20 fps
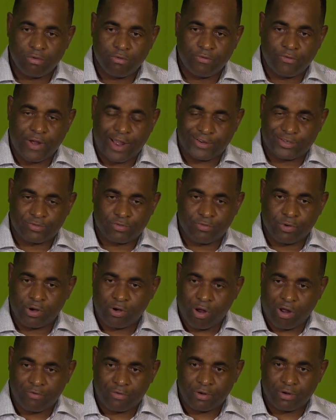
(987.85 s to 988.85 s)
fast we
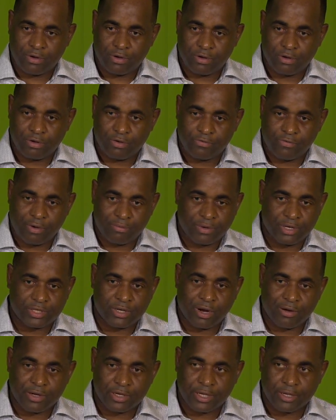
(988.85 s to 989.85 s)
recover from this
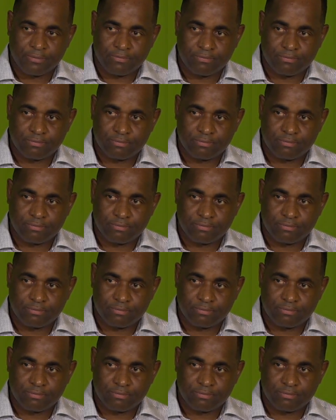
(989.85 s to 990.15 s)
hurricane.